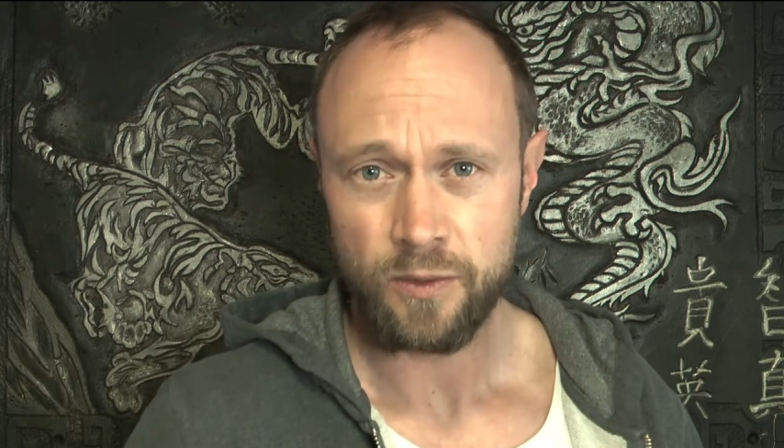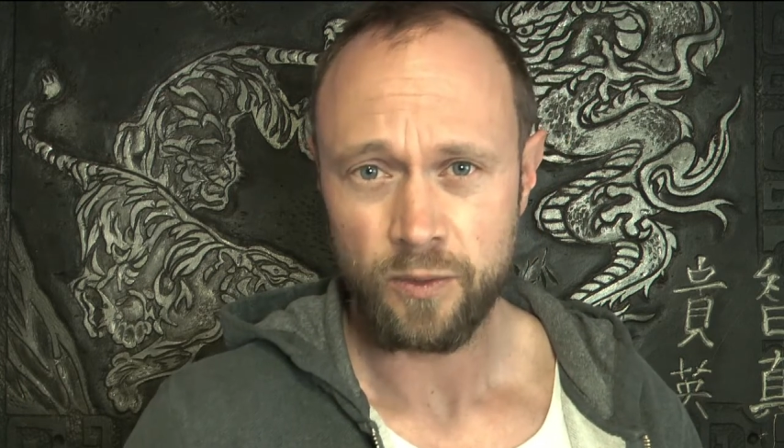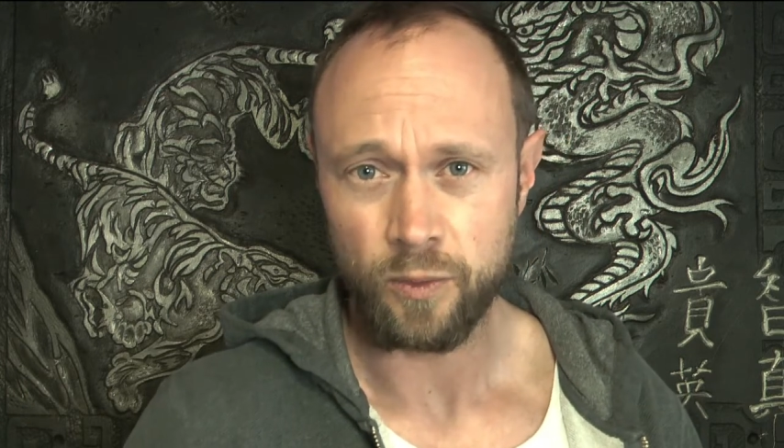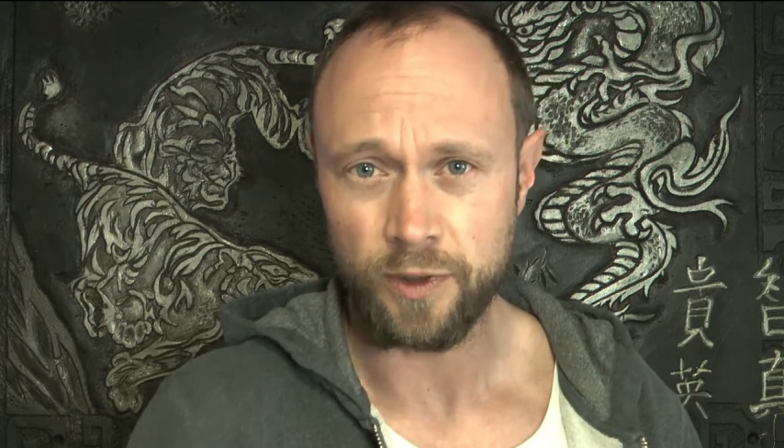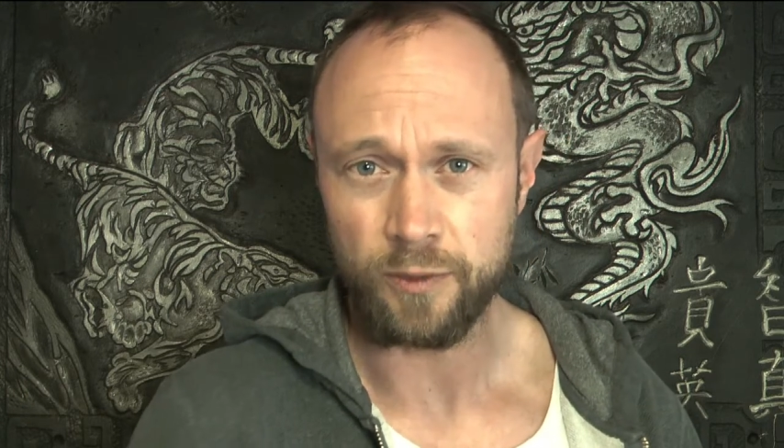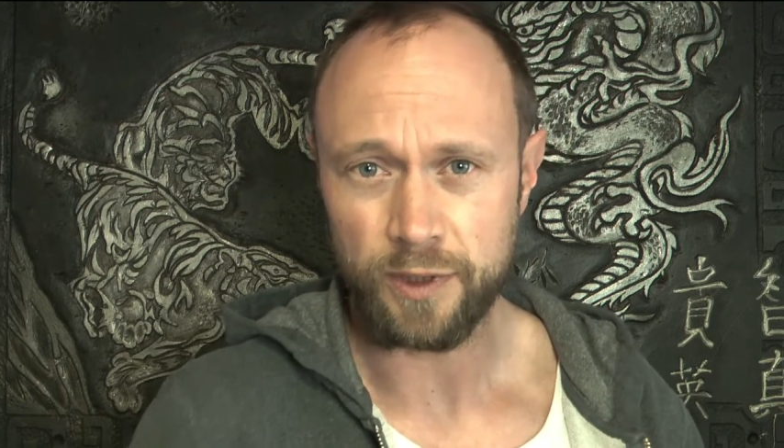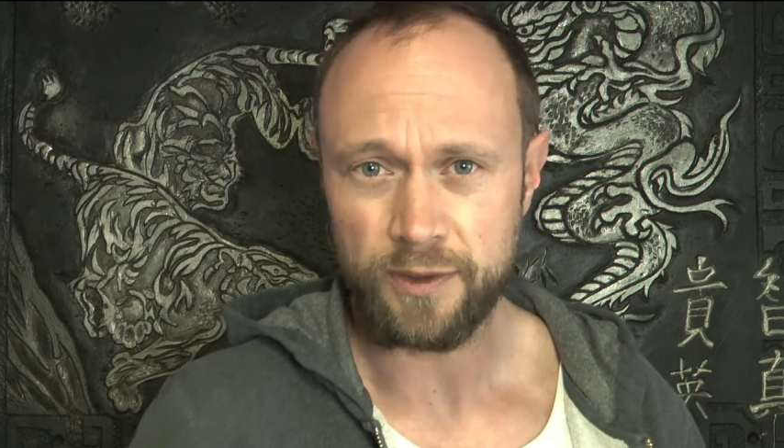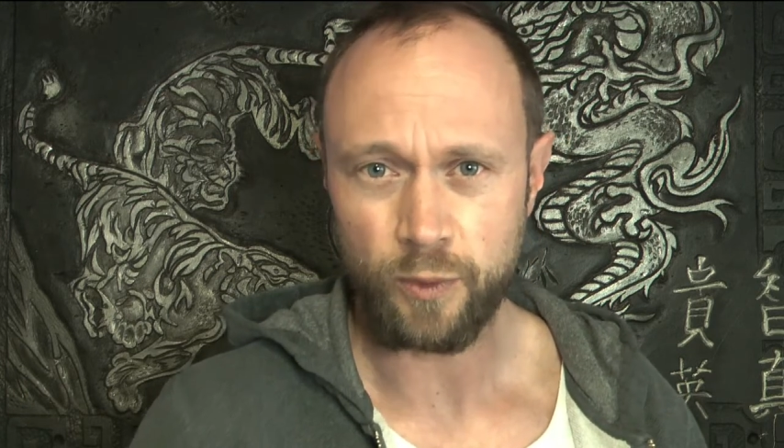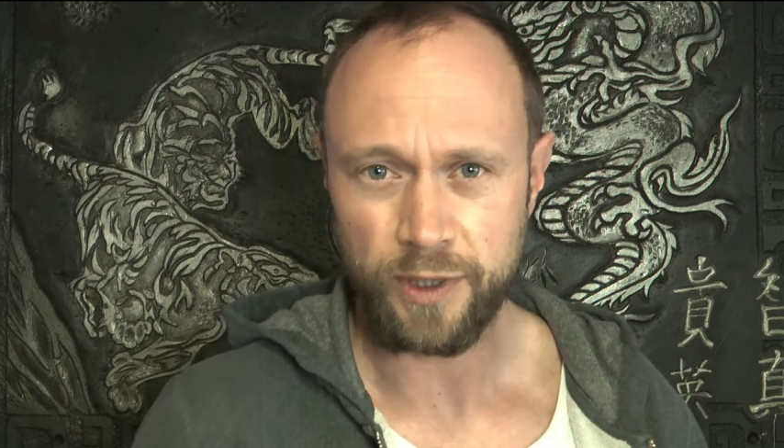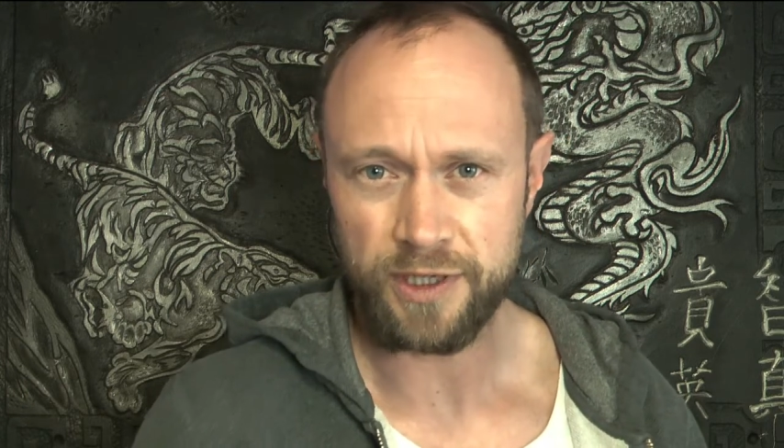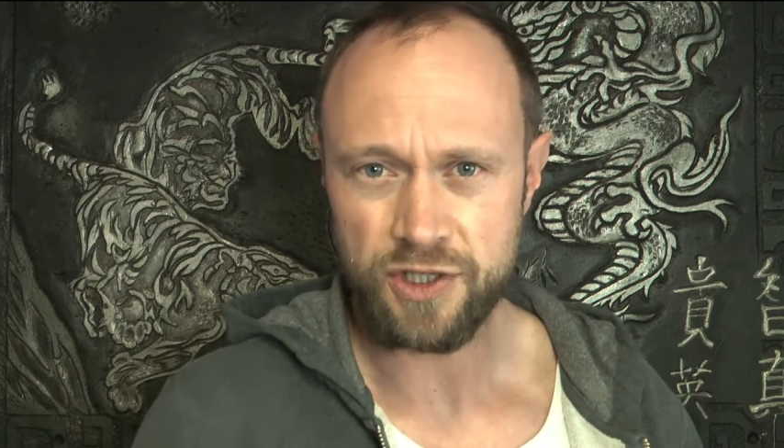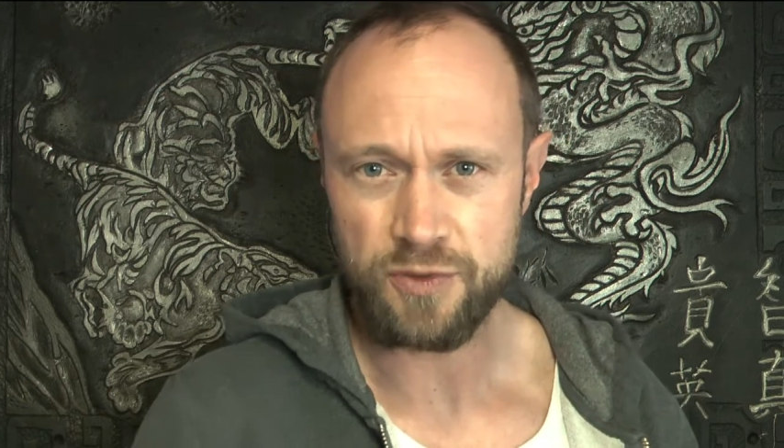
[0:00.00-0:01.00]
Where, where,
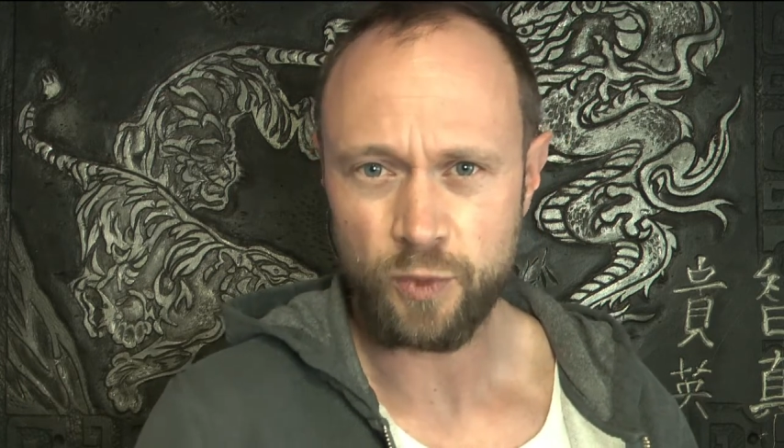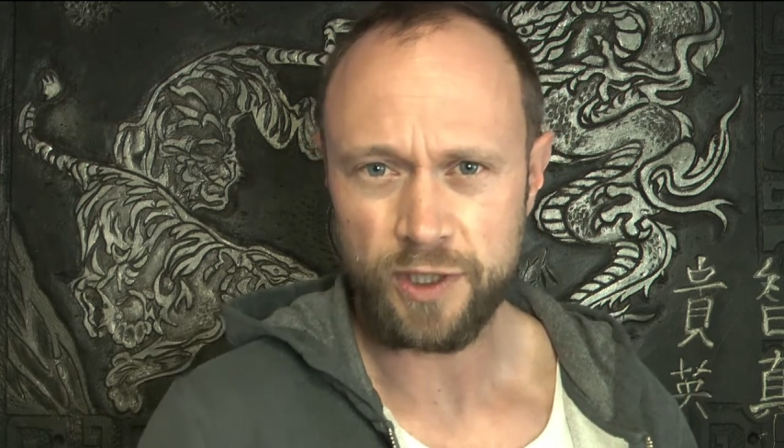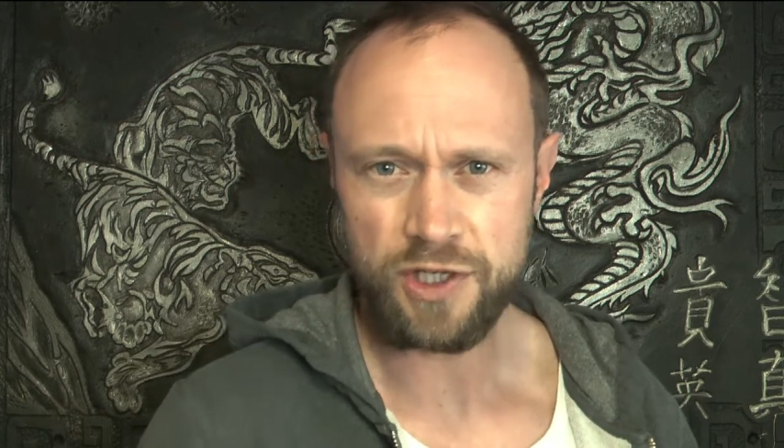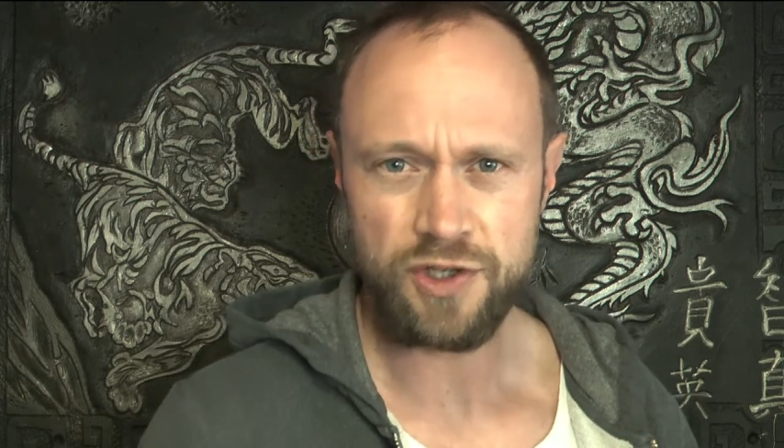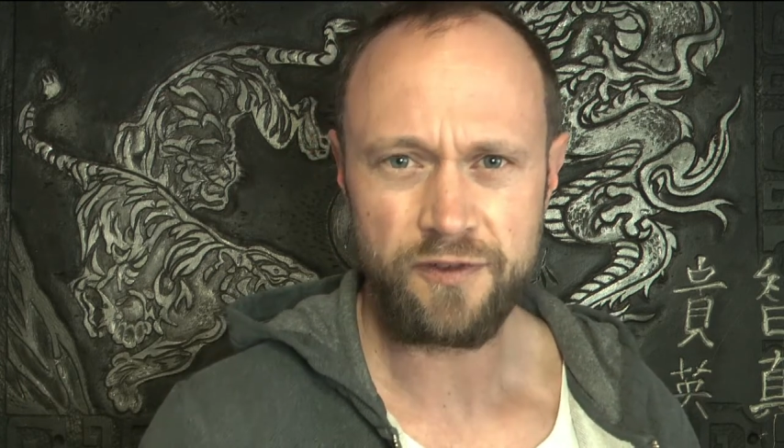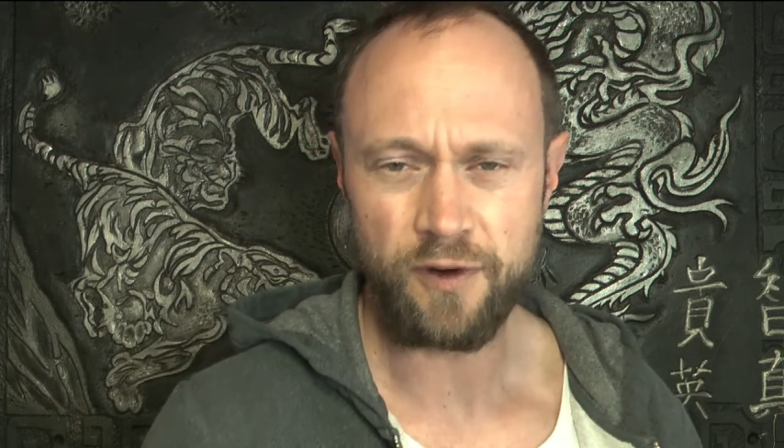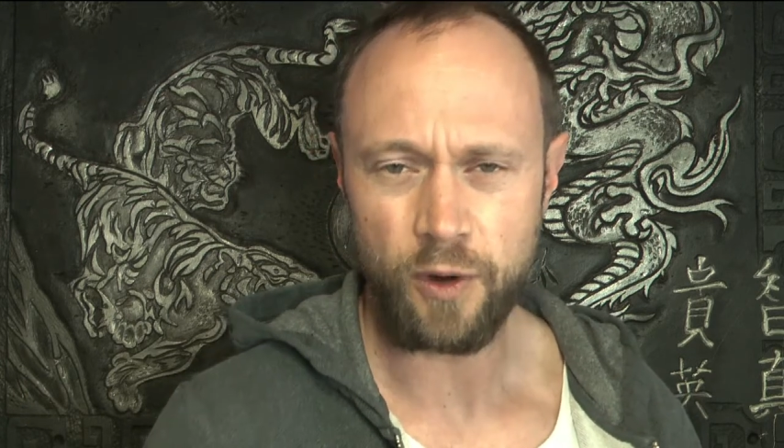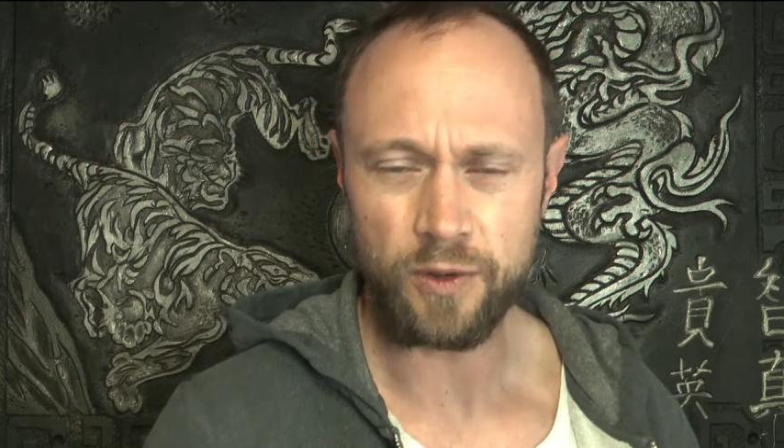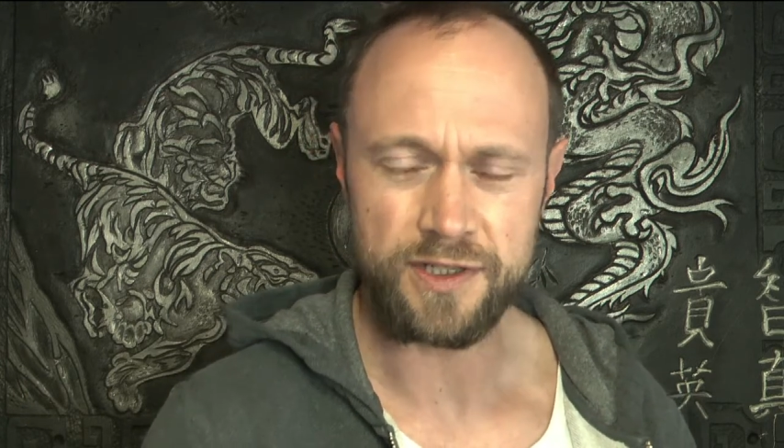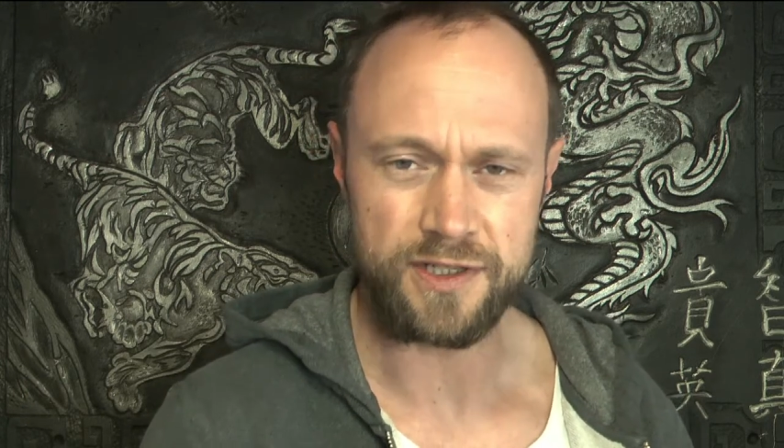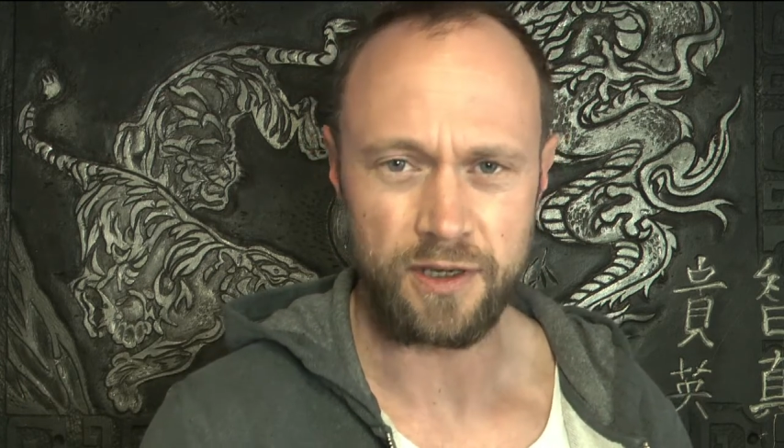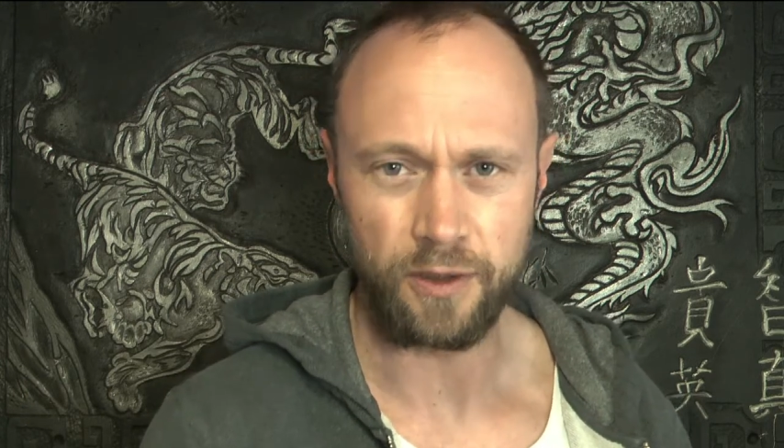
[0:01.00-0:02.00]
where did, what did you
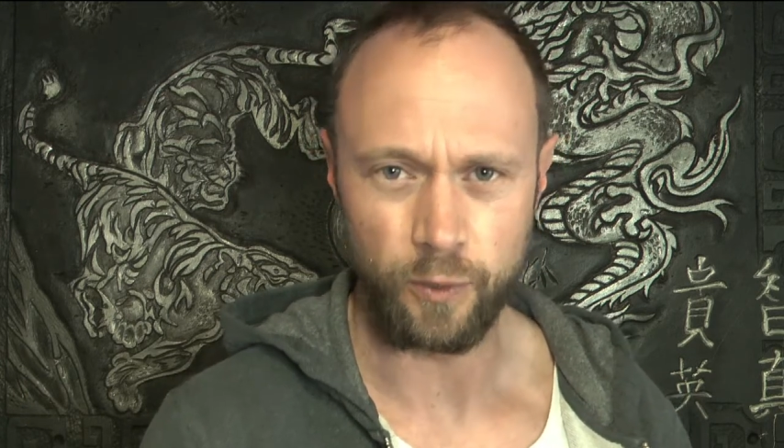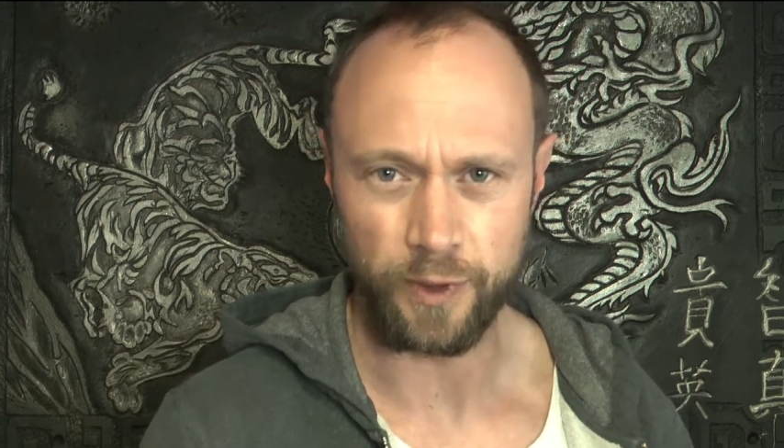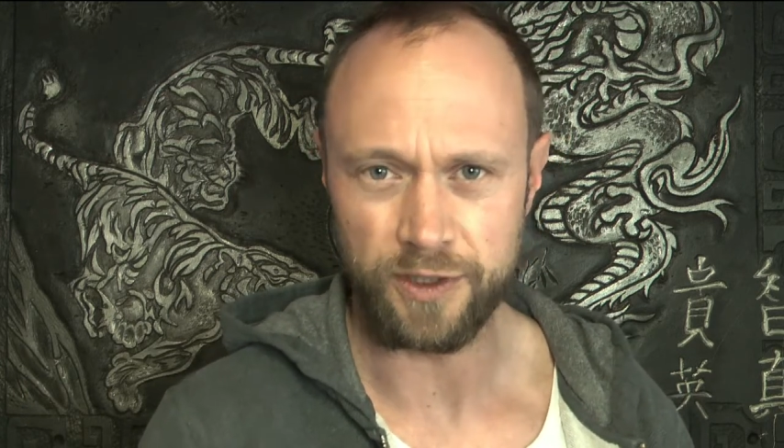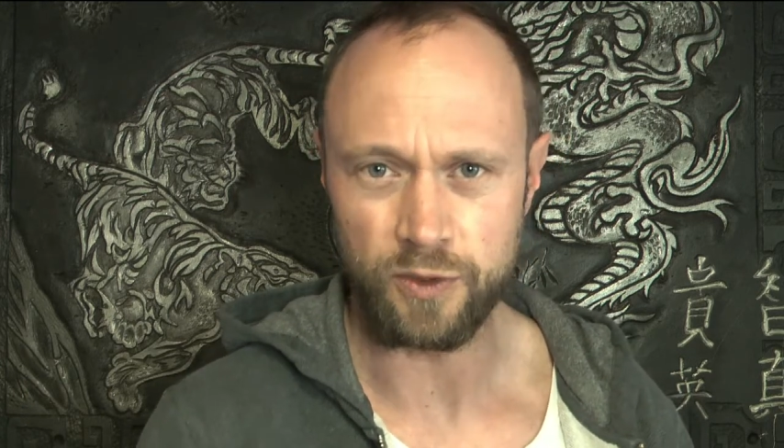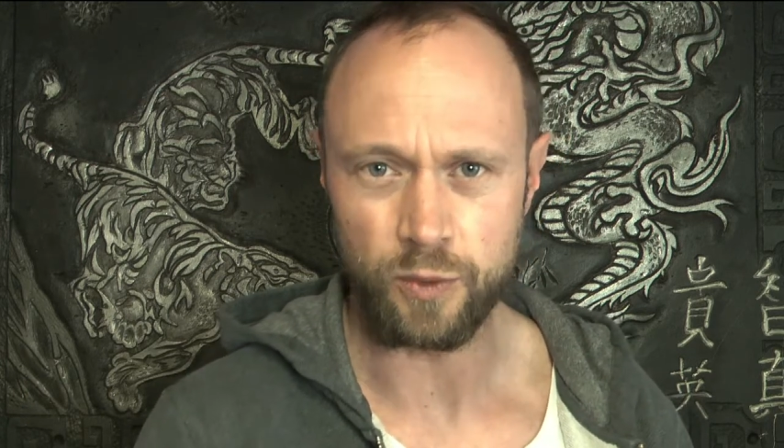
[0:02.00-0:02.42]
focus on when you